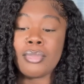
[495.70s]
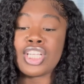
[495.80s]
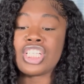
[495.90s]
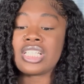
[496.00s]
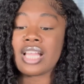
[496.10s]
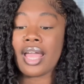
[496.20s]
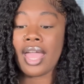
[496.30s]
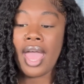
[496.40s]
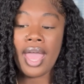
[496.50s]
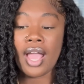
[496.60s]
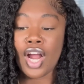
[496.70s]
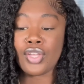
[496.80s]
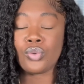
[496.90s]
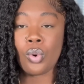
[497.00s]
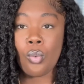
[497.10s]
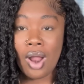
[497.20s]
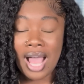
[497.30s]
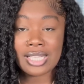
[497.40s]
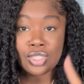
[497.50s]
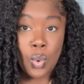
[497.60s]
and she's like, hey, are you doing
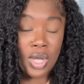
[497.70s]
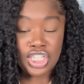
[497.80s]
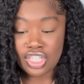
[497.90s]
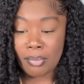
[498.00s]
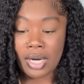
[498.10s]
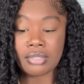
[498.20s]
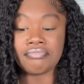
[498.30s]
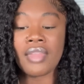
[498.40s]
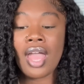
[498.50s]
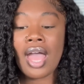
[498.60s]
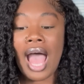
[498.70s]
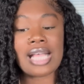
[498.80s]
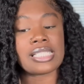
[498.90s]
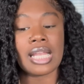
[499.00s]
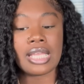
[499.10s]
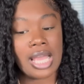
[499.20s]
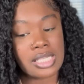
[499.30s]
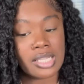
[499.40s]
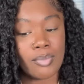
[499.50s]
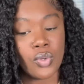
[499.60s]
rides? Question mark. I said,
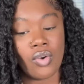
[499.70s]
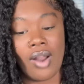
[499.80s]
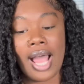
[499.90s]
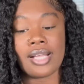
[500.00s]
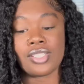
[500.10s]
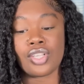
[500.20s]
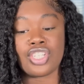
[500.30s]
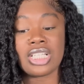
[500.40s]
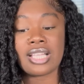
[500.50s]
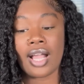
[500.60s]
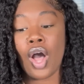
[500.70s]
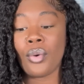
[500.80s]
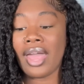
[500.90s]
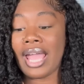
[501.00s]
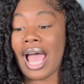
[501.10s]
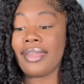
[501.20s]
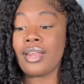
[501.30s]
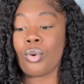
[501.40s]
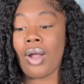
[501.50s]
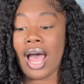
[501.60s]
yes, I'm doing rides. So she's like, okay, I
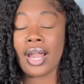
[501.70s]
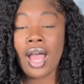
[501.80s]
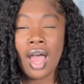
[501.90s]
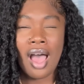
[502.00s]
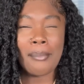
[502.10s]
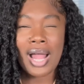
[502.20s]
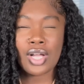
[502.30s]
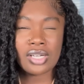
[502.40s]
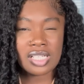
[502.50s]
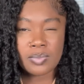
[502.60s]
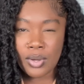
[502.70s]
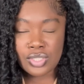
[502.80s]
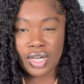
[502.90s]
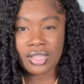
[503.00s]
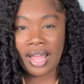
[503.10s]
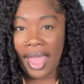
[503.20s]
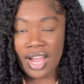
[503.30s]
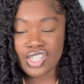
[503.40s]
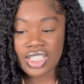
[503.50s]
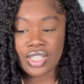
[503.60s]
need a ride. I'm not going to expose the
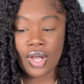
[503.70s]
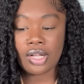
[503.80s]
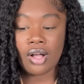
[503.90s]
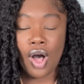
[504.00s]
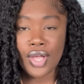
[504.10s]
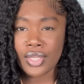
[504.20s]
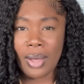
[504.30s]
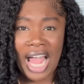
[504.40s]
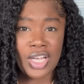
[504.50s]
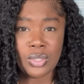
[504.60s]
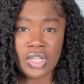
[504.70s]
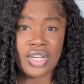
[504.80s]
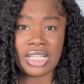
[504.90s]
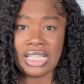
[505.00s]
address, y'all, although I no longer